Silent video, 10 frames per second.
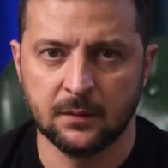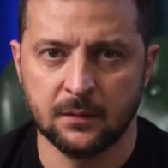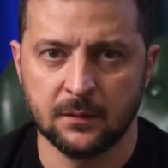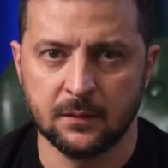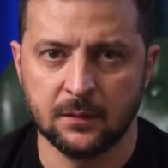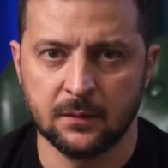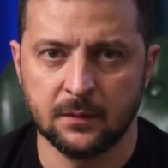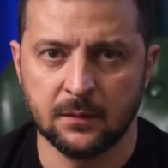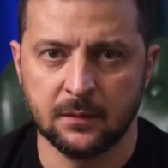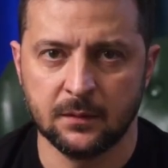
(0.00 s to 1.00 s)
So
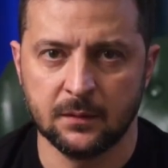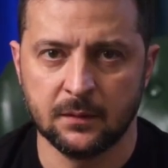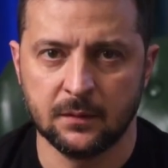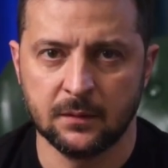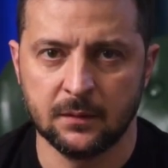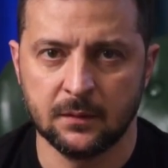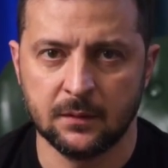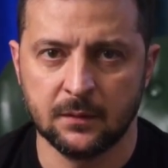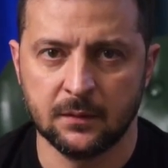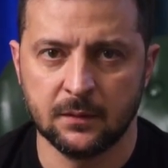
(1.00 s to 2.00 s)
every day
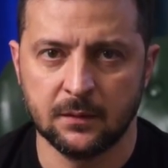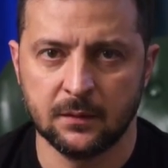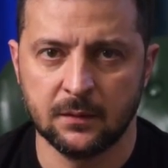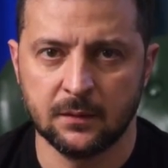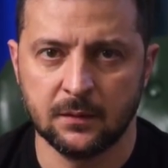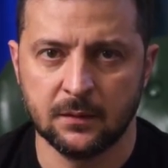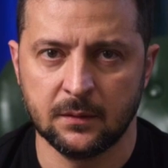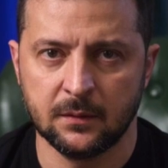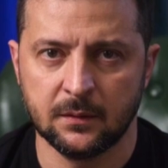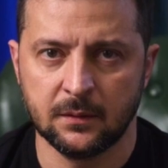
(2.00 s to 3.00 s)
he's been going on the
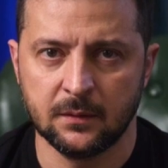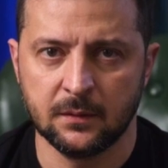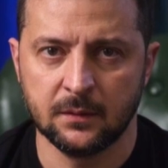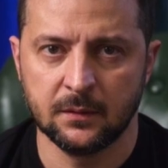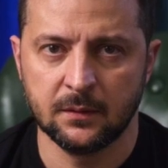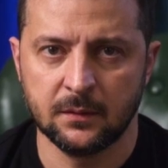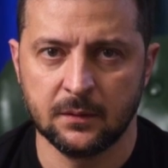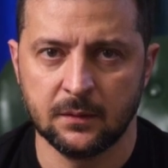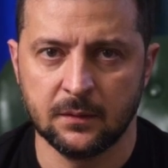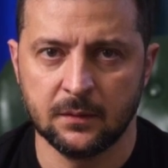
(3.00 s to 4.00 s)
air
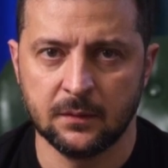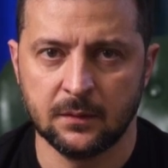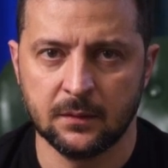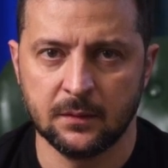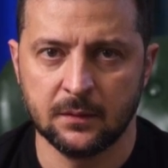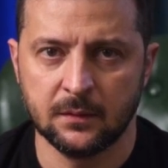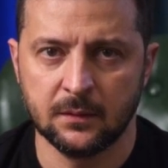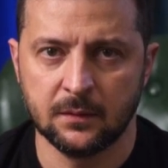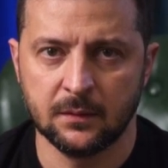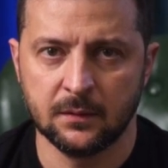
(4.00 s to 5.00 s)
communicating
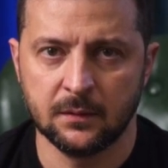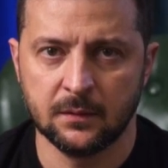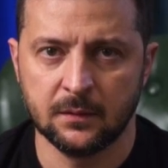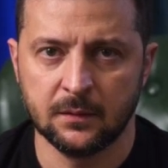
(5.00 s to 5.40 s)
to